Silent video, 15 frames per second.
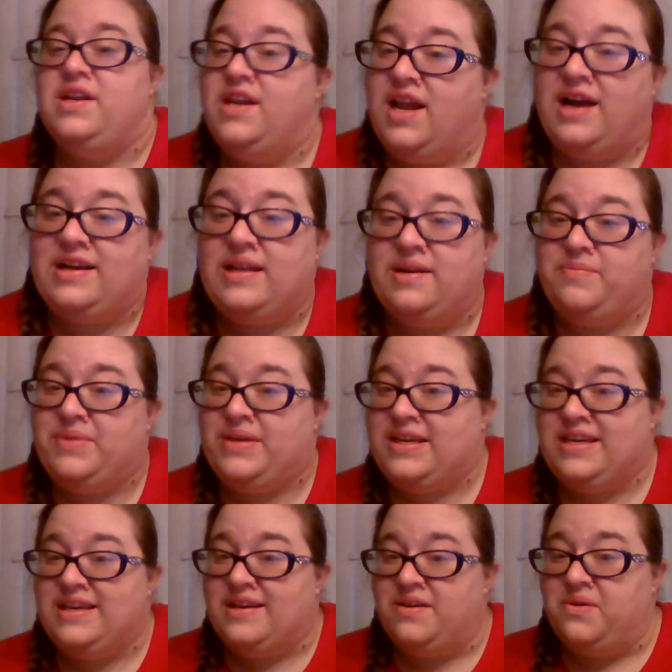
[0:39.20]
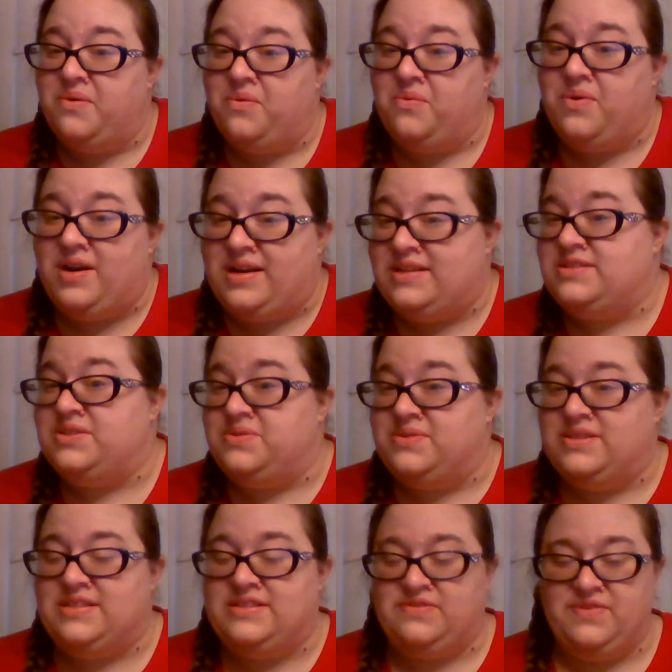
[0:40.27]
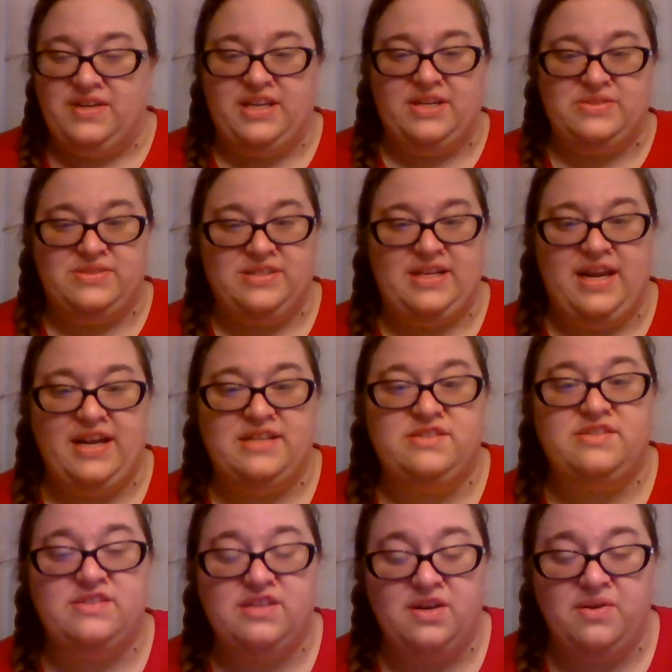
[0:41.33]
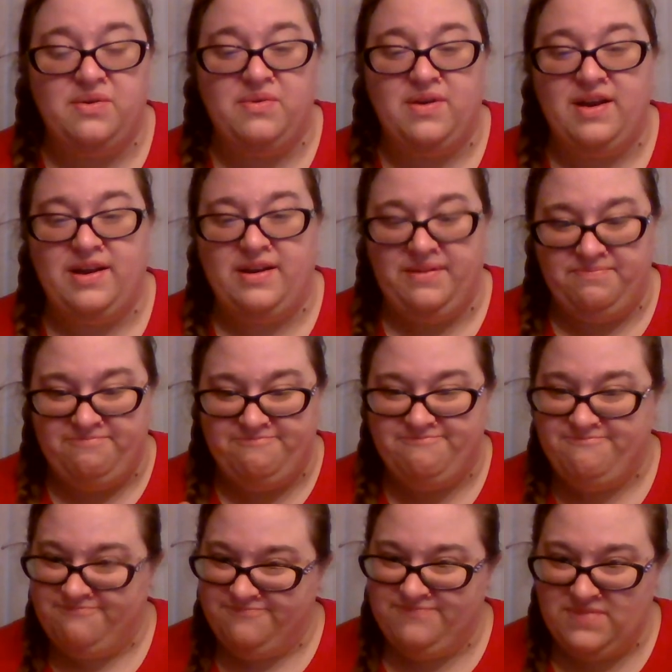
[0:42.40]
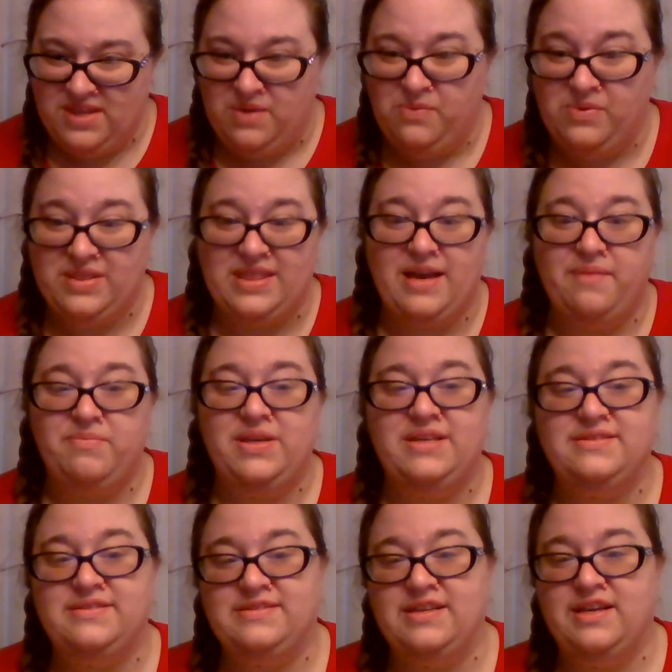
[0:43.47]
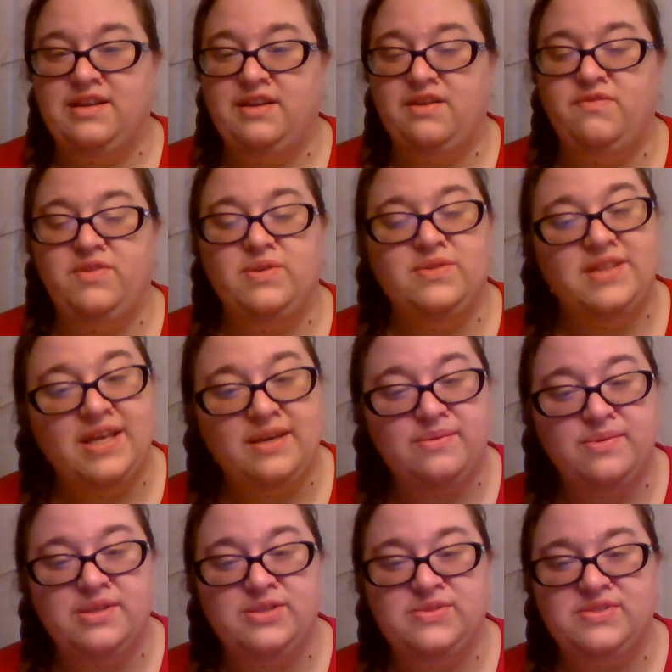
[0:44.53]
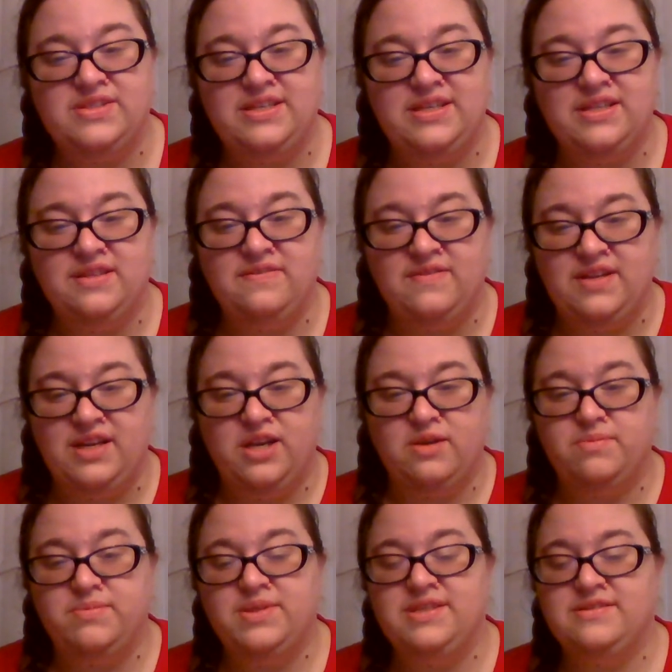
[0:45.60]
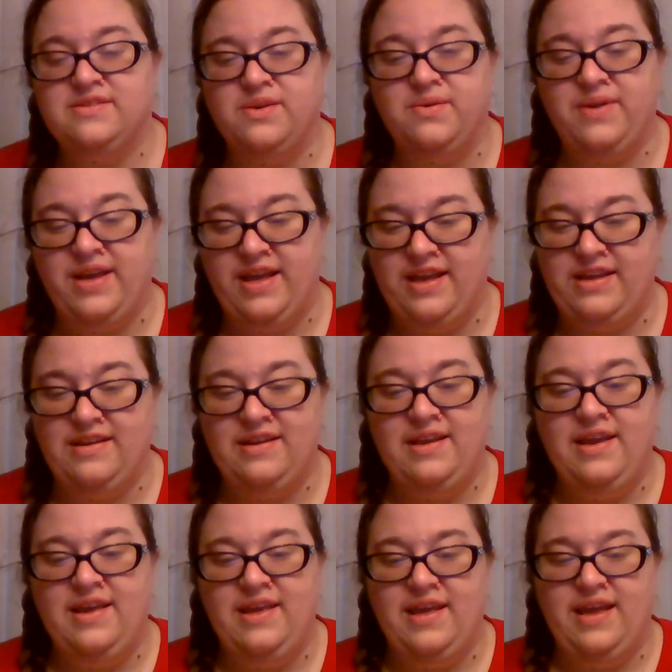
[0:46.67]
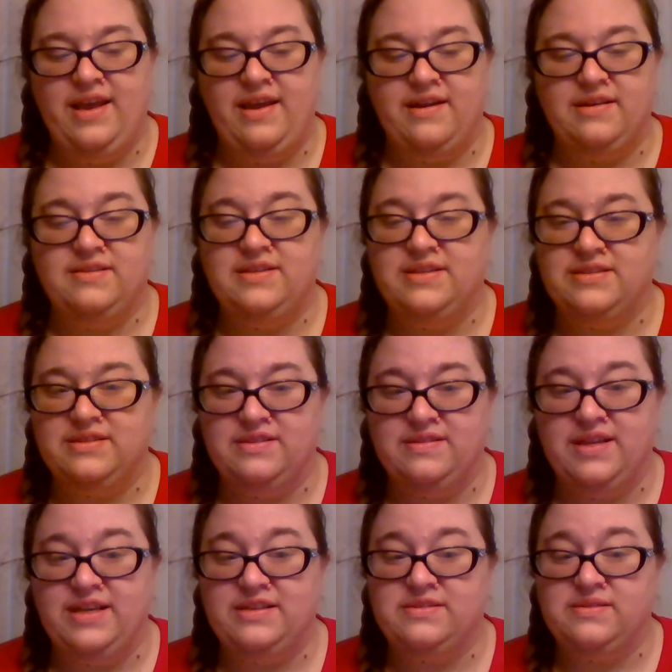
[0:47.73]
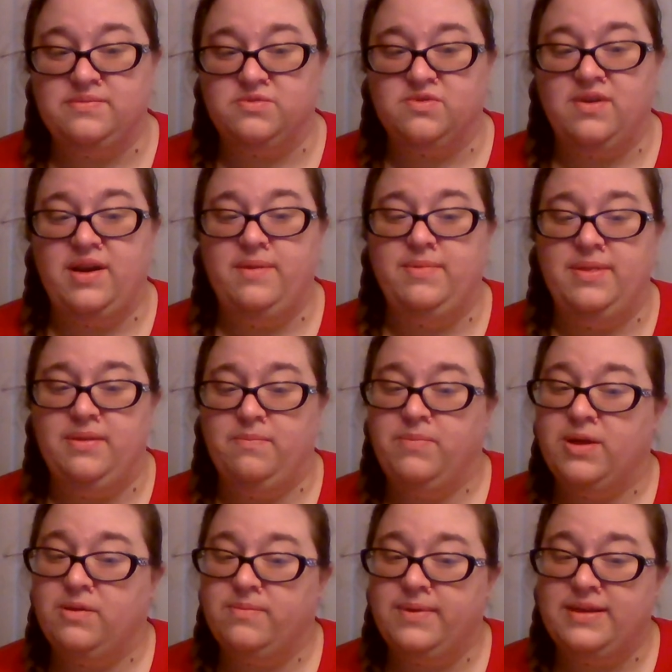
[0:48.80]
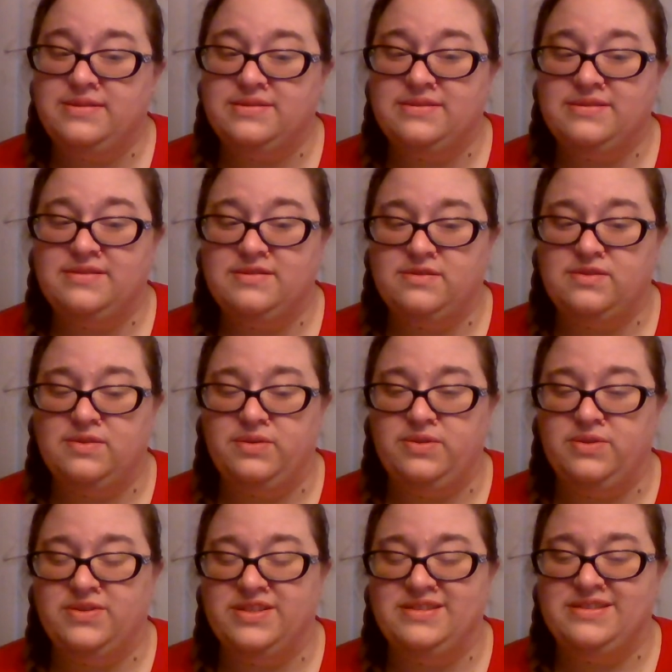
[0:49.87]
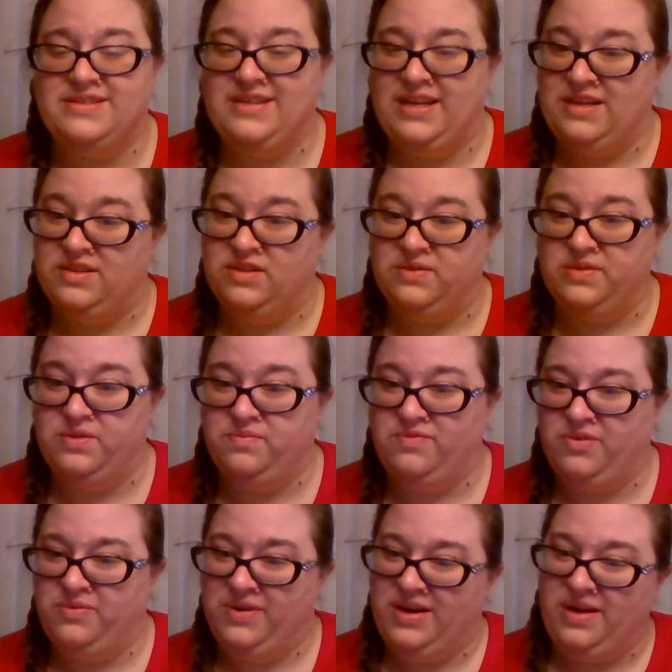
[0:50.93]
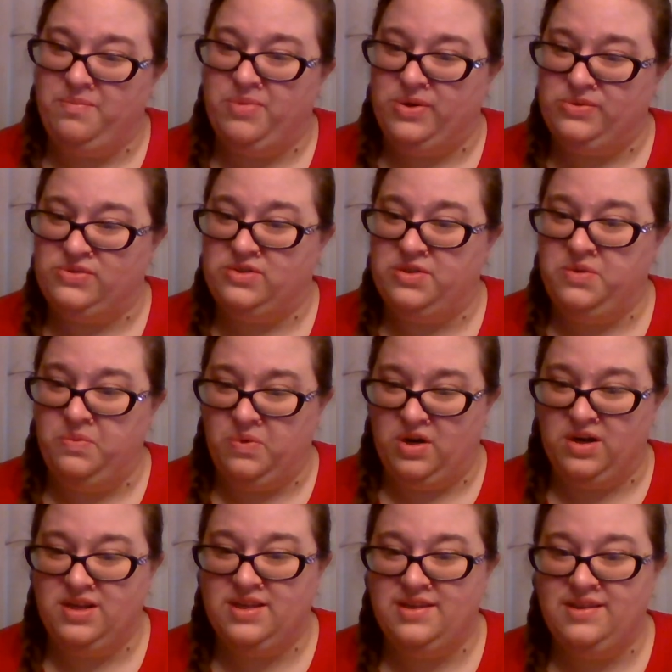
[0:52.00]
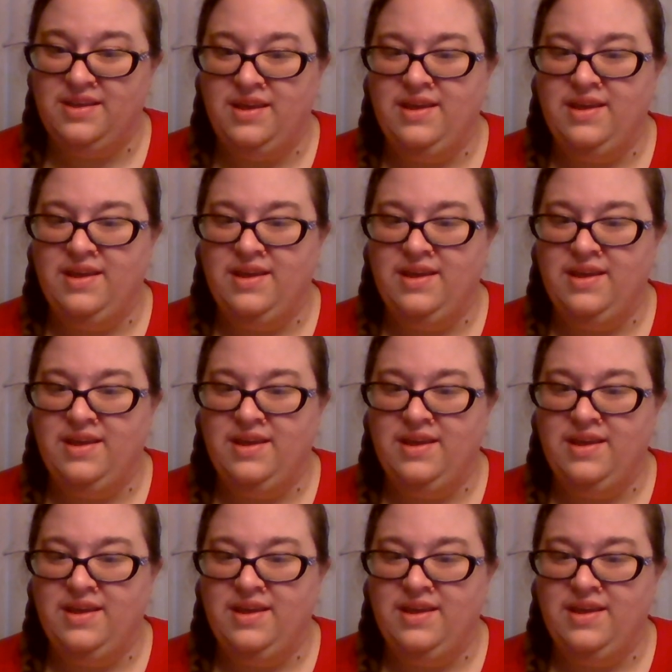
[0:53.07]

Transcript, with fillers: not going to be what I do in this video today. So um, with that being said, if you like what you see in the video, please go ahead and click the like, subscribe, and the bell buttons so you can stay in the loop for when I post new work.